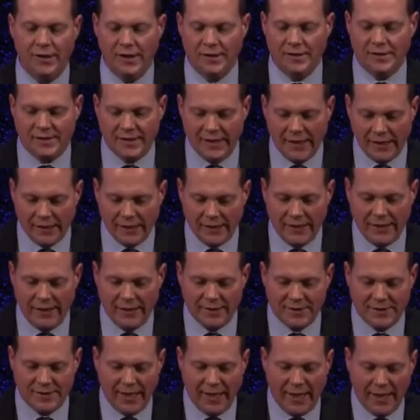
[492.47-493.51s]
It's signaling
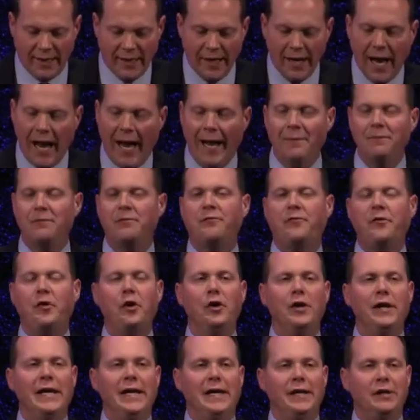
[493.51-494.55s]
and saying, "I'm
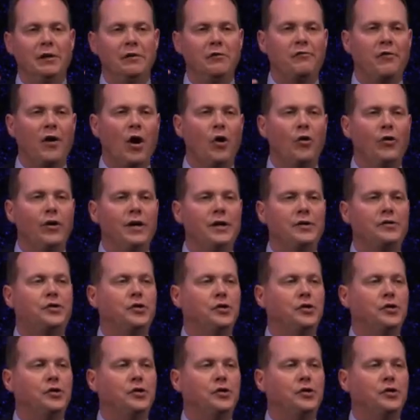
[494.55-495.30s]
fully devoted